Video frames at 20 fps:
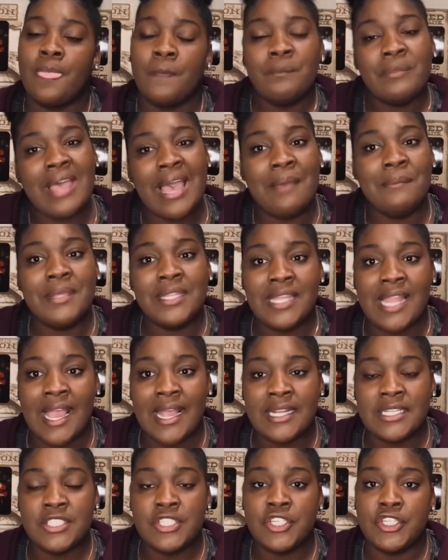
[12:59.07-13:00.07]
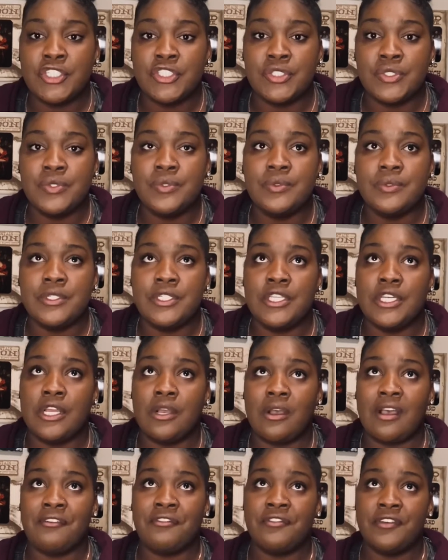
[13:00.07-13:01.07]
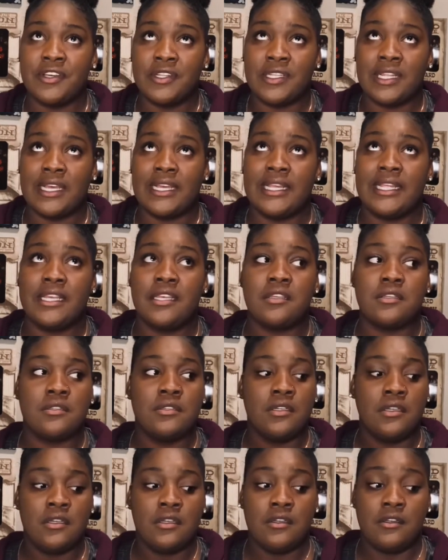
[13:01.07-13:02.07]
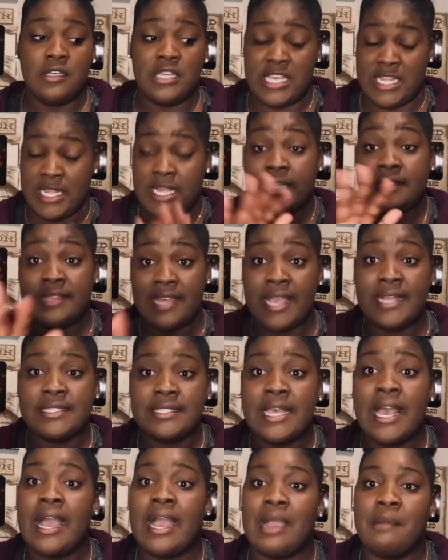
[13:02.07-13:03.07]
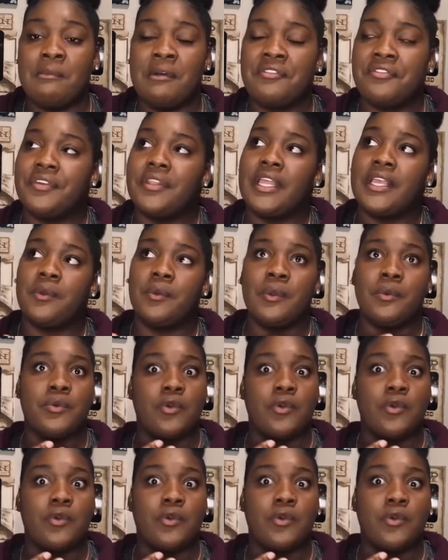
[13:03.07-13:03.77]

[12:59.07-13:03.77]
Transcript: I'd be lying to you. You know, I felt like at that time, I felt like we were